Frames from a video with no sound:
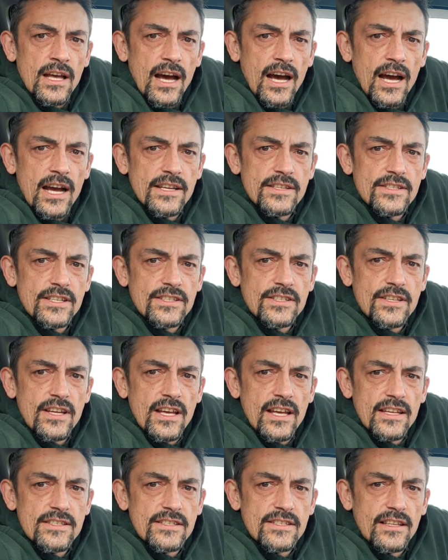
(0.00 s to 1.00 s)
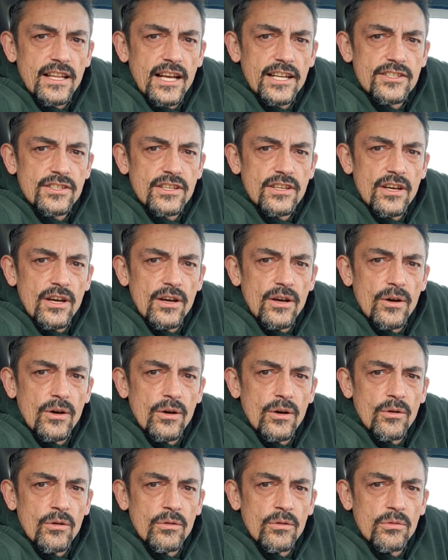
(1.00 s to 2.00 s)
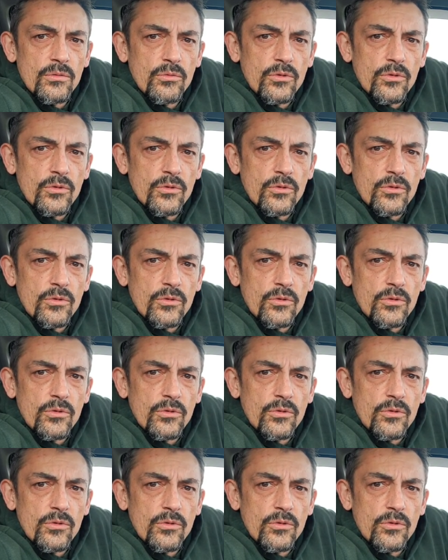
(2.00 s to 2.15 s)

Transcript: Isaac says, let's go.